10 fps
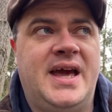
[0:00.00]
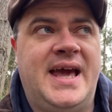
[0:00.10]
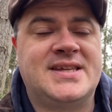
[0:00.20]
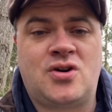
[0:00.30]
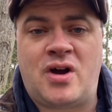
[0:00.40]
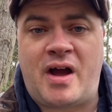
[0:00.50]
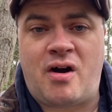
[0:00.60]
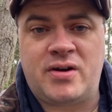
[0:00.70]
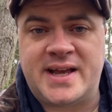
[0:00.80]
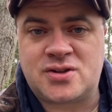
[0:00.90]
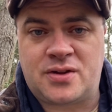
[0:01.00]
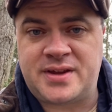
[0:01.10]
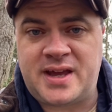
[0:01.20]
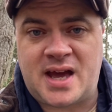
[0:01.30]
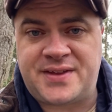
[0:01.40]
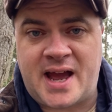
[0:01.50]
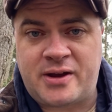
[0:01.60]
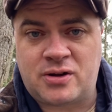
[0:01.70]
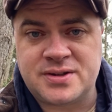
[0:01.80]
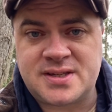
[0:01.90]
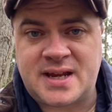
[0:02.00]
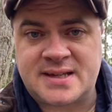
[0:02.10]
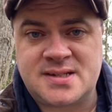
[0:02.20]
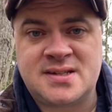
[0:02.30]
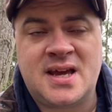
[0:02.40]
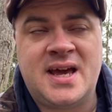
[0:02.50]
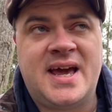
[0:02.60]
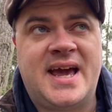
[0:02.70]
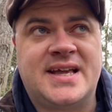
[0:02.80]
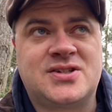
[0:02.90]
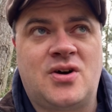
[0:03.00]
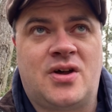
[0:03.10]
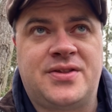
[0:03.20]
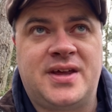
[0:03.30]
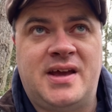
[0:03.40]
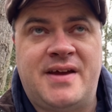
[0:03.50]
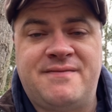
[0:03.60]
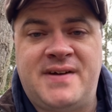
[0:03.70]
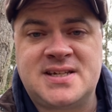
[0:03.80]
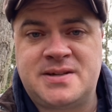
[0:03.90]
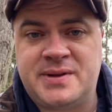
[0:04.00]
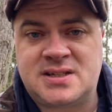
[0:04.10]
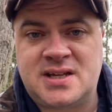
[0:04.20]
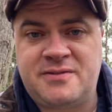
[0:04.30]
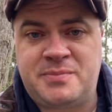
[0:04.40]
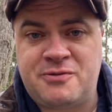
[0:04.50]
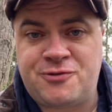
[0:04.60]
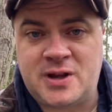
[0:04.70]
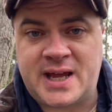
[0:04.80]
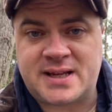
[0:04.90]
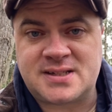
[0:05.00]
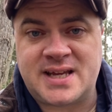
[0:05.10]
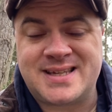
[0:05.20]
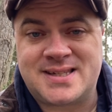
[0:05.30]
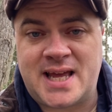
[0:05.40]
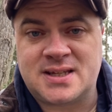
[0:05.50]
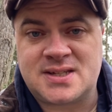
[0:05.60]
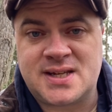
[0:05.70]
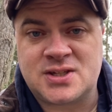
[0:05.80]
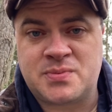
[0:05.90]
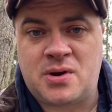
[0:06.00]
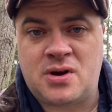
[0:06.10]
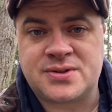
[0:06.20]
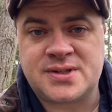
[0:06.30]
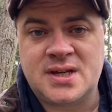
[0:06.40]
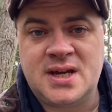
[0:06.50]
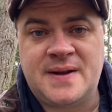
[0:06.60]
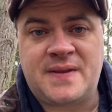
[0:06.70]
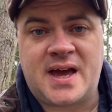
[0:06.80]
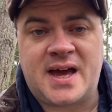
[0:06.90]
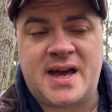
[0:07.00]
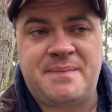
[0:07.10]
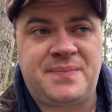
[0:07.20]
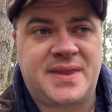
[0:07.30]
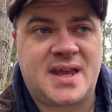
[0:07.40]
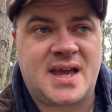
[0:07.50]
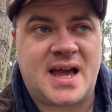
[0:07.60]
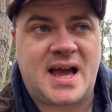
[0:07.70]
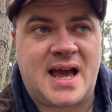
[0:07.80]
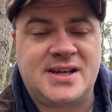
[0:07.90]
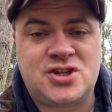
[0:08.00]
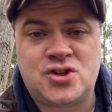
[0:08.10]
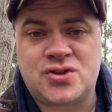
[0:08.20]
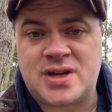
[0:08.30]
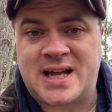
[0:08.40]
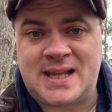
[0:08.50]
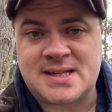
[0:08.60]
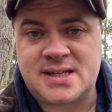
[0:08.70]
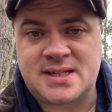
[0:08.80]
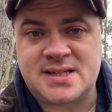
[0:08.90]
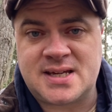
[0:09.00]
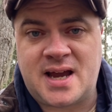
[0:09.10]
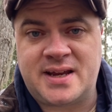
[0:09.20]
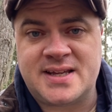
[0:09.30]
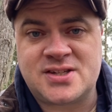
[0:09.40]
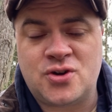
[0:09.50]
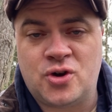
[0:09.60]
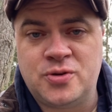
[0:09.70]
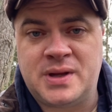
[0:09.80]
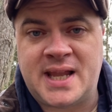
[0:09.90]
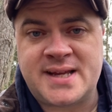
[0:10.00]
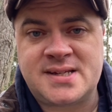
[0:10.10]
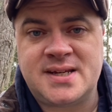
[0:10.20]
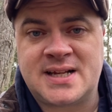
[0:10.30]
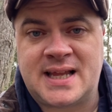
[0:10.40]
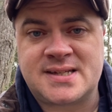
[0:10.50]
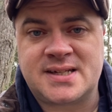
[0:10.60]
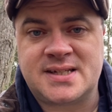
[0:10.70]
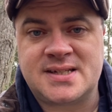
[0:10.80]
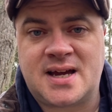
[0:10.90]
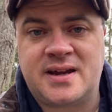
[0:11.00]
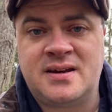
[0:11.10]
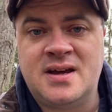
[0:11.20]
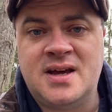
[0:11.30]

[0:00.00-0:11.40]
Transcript: It's got the icon status. It's got the investability of being Rolex. It's stainless steel sports, and it's just a classic design. It's an unmolested classic design.